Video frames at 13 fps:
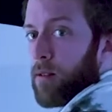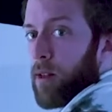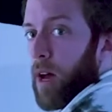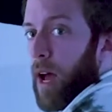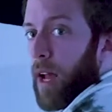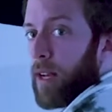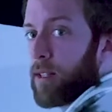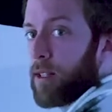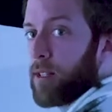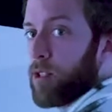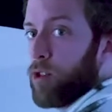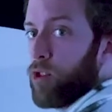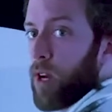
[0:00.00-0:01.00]
the height
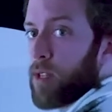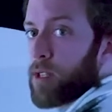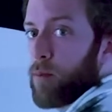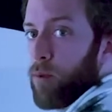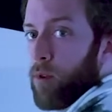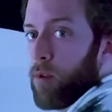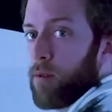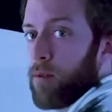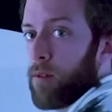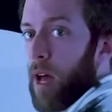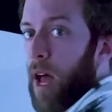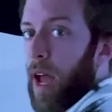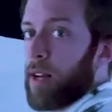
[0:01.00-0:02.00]
is adjustable.
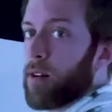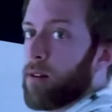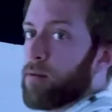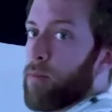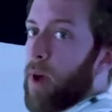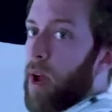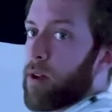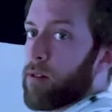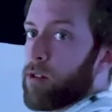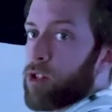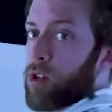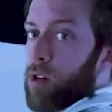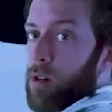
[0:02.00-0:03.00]
The height of the back of
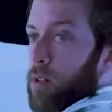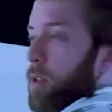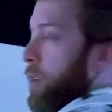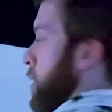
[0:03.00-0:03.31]
the shirt